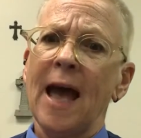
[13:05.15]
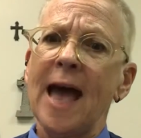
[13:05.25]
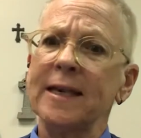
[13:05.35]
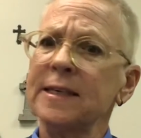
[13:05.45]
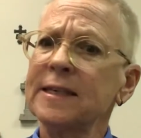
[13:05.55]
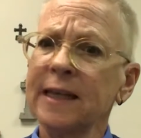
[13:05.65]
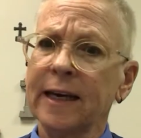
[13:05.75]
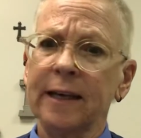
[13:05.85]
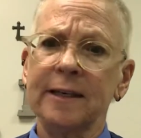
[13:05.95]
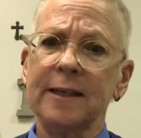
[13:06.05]
At
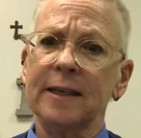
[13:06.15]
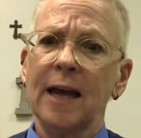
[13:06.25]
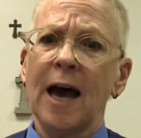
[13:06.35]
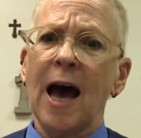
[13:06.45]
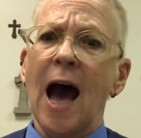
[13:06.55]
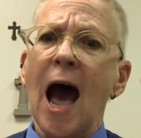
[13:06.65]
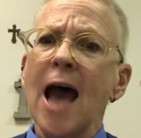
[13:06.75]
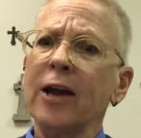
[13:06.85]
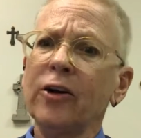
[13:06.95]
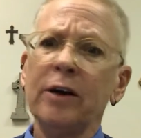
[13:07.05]
6,
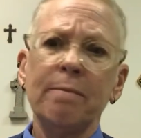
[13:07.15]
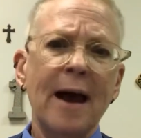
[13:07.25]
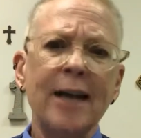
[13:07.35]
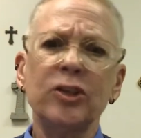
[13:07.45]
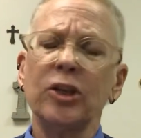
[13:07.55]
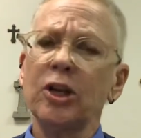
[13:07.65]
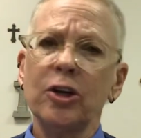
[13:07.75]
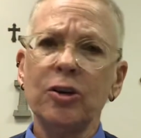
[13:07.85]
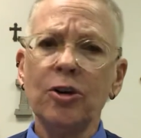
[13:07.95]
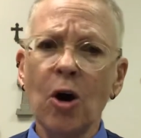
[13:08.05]
I could imagine
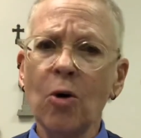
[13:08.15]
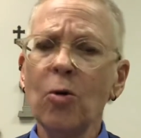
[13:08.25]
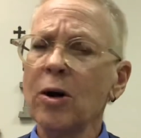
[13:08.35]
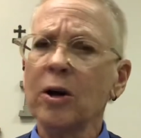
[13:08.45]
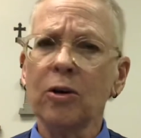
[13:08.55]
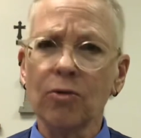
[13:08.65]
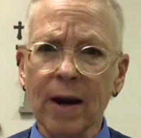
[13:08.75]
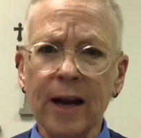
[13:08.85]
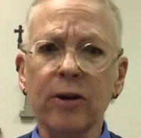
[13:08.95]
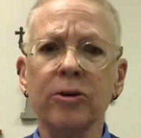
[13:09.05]
no
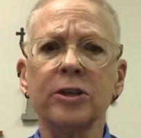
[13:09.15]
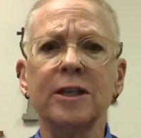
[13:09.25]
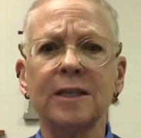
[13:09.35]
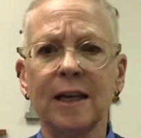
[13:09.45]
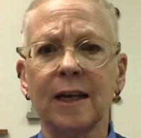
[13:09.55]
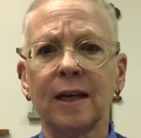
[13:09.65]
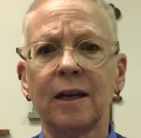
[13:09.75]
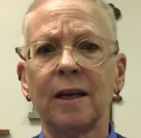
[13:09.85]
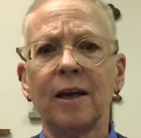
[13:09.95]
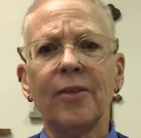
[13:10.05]
greater
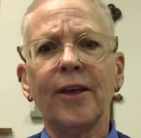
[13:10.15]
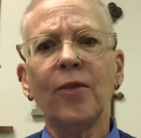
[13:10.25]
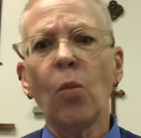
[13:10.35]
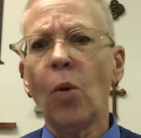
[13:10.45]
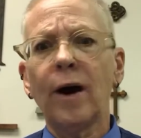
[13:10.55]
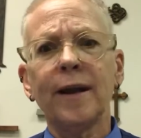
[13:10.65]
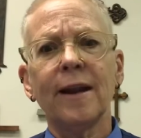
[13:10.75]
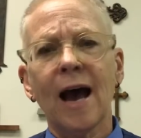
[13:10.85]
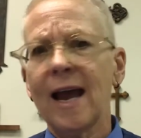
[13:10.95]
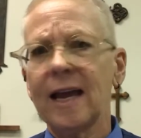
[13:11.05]
sin than the one
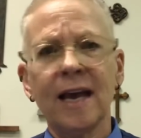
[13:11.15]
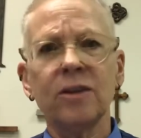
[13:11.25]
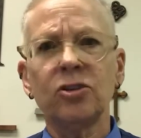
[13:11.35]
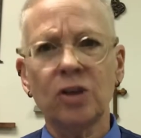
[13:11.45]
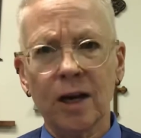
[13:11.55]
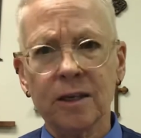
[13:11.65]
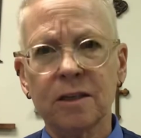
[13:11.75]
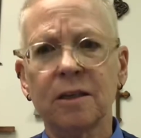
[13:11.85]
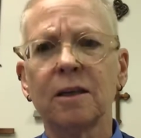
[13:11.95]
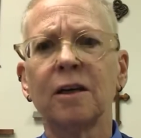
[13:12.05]
I had
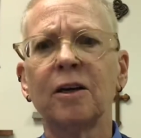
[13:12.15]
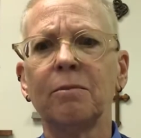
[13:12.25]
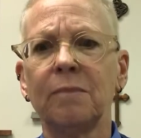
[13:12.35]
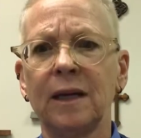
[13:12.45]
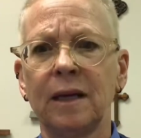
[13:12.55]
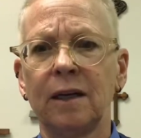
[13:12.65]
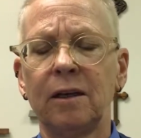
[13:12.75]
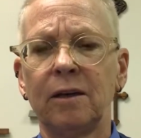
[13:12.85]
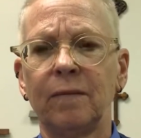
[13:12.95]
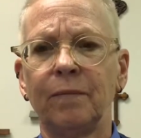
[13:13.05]
just committed.
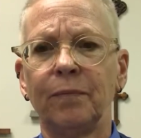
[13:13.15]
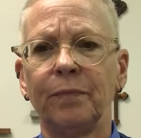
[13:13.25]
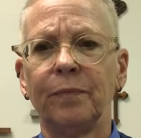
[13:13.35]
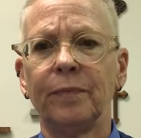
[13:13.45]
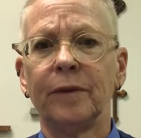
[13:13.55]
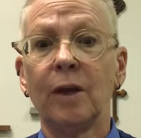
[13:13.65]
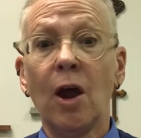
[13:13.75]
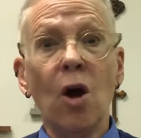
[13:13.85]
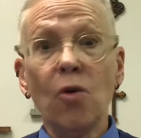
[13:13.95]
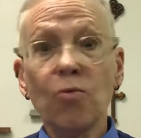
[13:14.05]

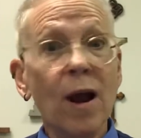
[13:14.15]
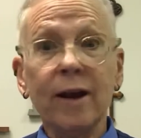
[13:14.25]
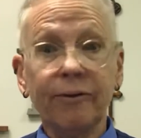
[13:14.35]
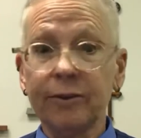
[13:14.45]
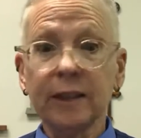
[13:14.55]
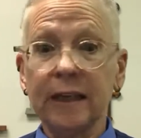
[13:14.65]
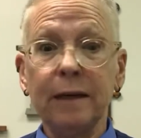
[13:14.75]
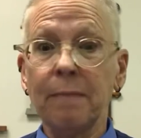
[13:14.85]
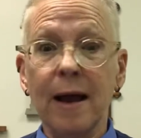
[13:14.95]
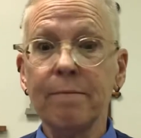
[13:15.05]
Rightfully,
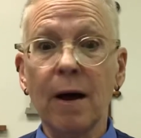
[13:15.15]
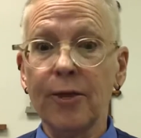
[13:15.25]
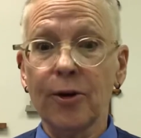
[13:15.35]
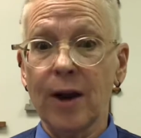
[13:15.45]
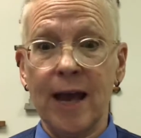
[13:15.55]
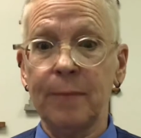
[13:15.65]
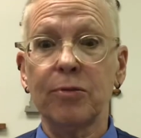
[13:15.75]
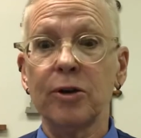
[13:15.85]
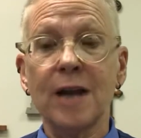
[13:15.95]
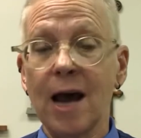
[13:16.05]
my mother had
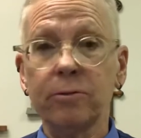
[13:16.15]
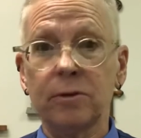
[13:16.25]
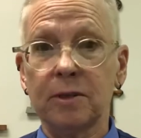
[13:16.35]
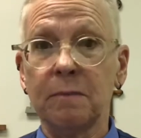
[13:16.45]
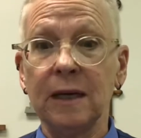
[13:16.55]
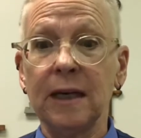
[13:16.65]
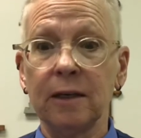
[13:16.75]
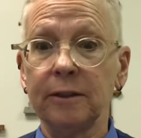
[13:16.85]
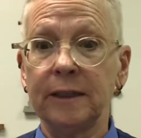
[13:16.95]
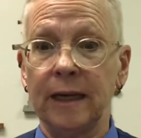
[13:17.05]
pronounced me
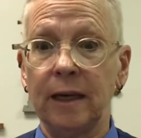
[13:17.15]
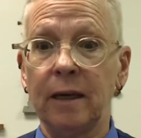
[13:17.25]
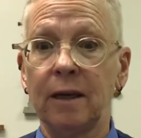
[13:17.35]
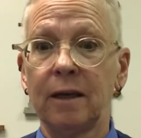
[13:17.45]
guilty,